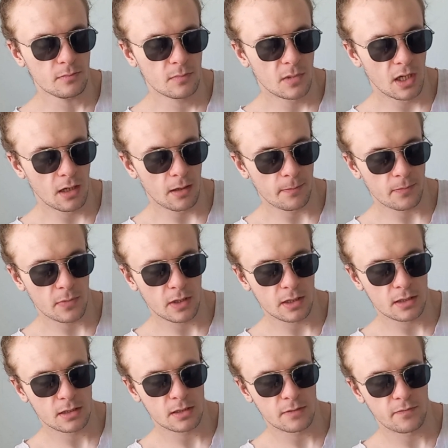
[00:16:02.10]
yeah,
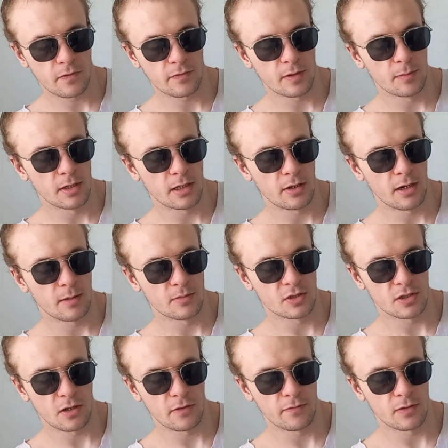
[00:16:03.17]
that's 50
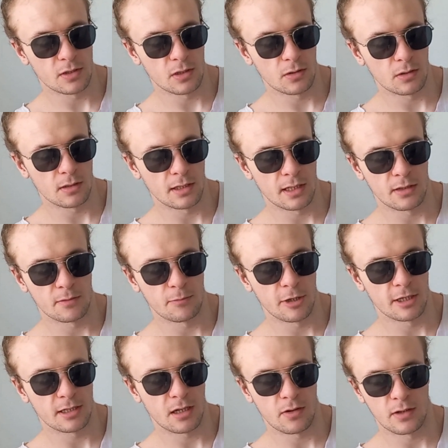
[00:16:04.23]
milligrams of the total. They don't
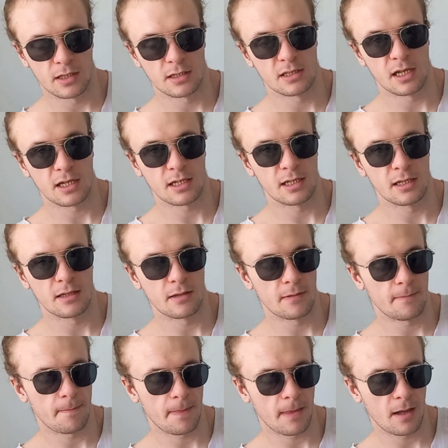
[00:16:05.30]
break down exactly
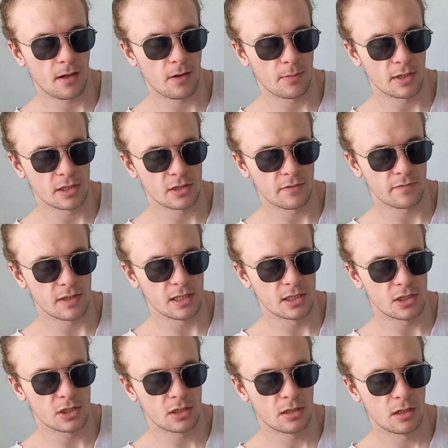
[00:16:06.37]
how much of
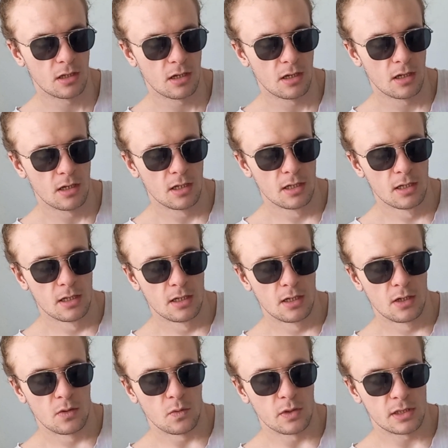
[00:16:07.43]
each,
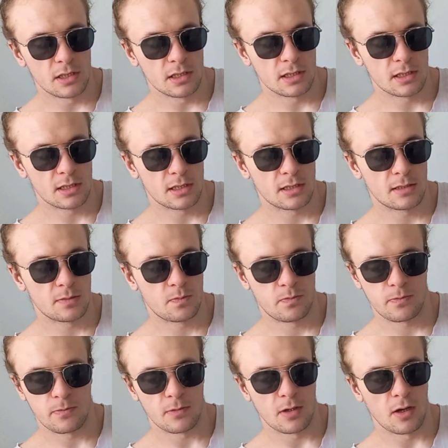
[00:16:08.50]
which is
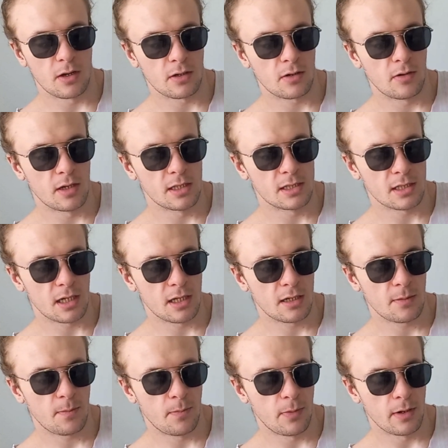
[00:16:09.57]
not a great
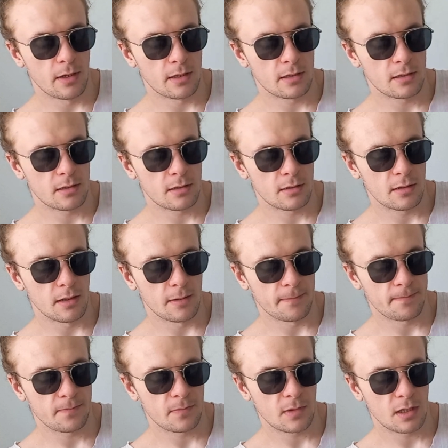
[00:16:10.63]
sign, but yeah,
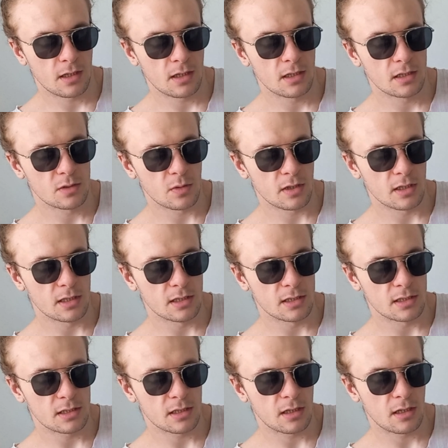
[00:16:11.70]
it is what it is.